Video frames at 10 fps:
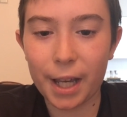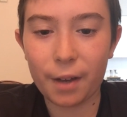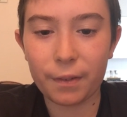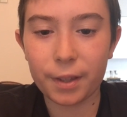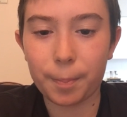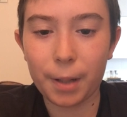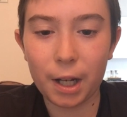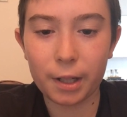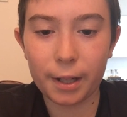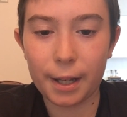having the
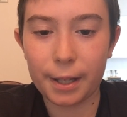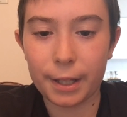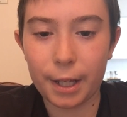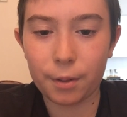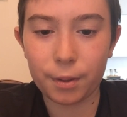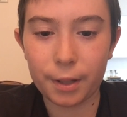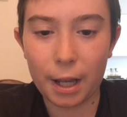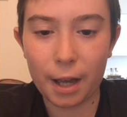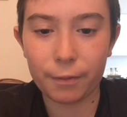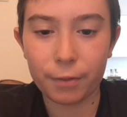puck and they would
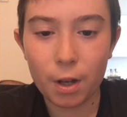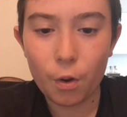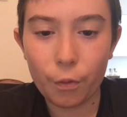have